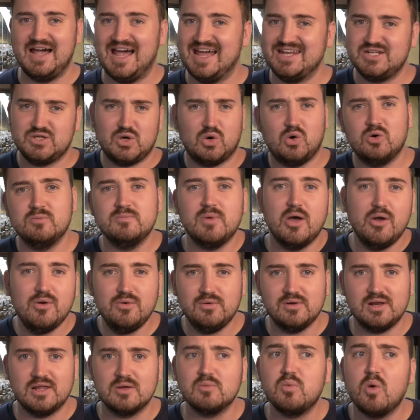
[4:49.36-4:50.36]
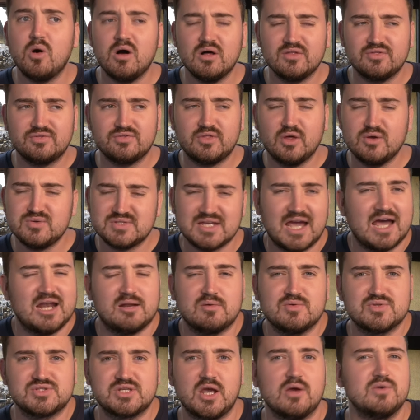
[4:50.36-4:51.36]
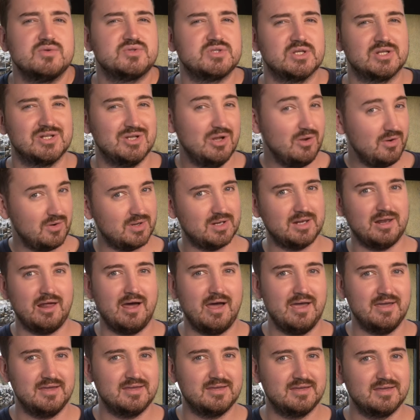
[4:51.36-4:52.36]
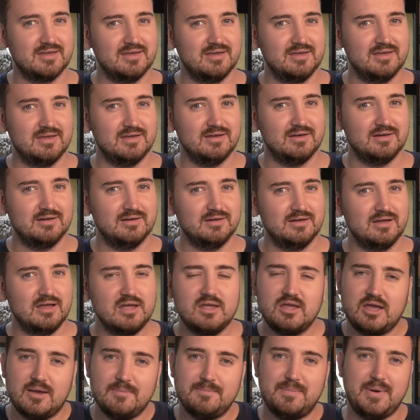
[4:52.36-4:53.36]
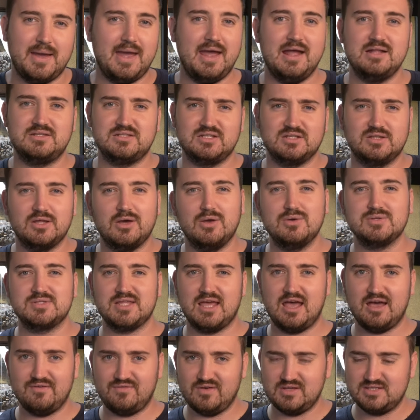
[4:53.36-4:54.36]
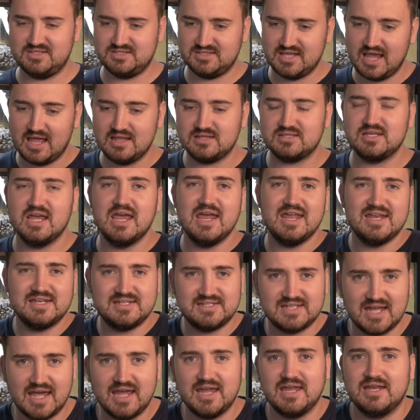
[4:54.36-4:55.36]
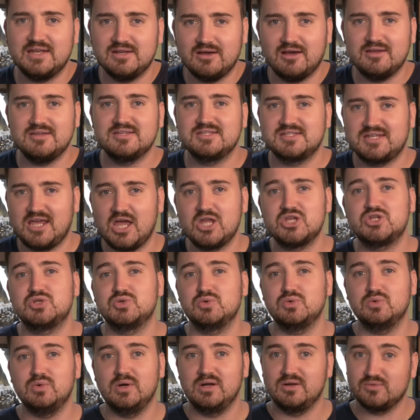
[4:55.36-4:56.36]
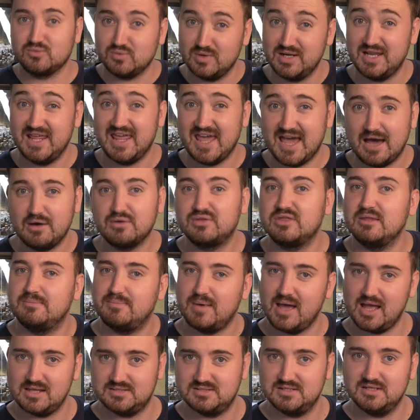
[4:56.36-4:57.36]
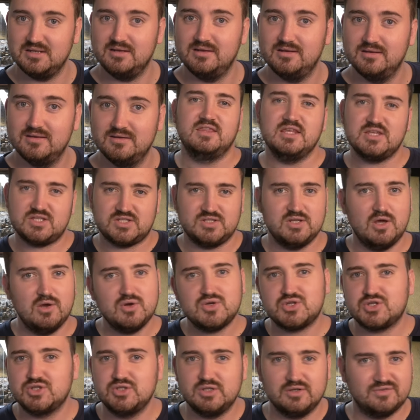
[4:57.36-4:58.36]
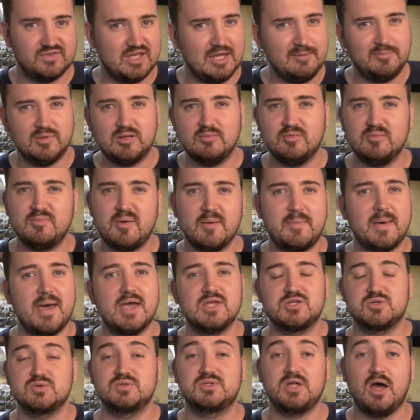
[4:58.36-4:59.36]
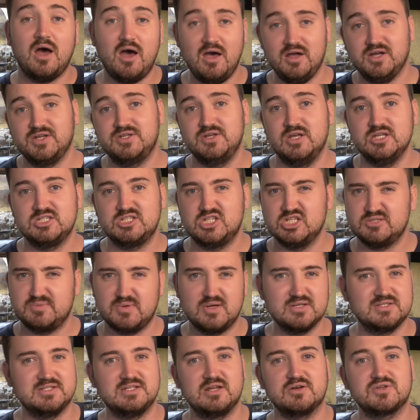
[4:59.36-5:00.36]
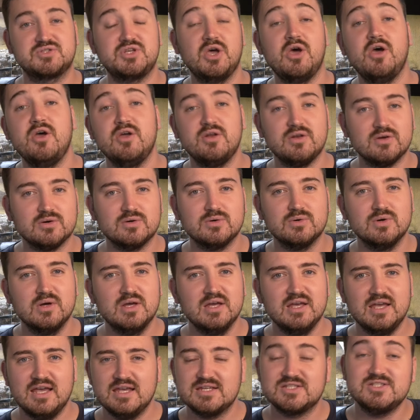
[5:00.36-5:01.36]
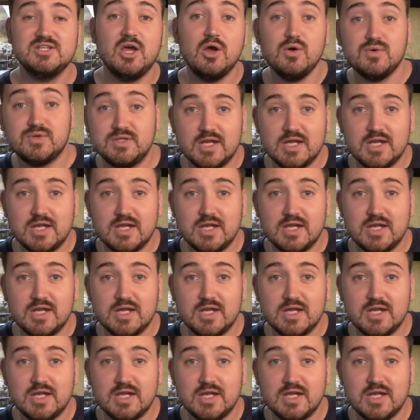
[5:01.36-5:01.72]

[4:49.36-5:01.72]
And hormonally, what are those animals going to look like compared to those that have a set day and night schedule and a really healthy pattern? This notion of keeping them in perpetual darkness just because they're nocturnal is no